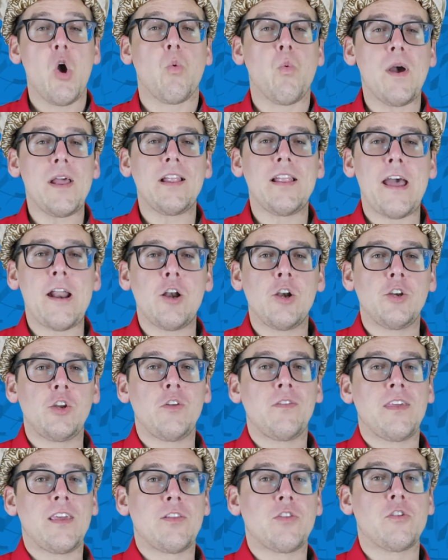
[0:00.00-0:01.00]
What letter do
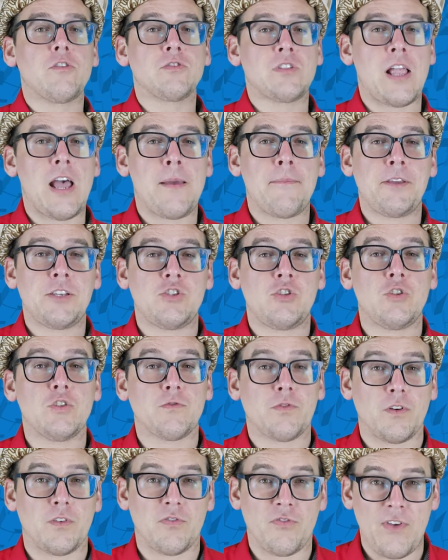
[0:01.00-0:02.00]
you think those limeys
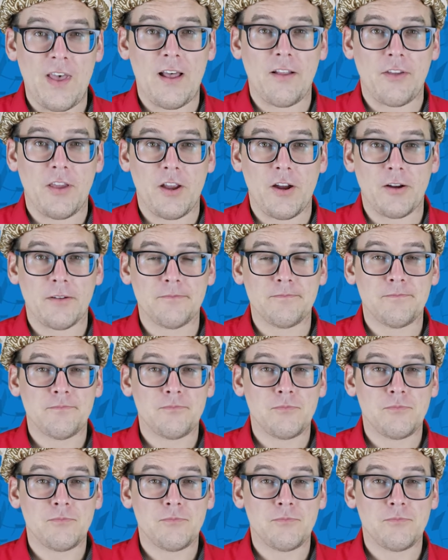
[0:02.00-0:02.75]
use for failure?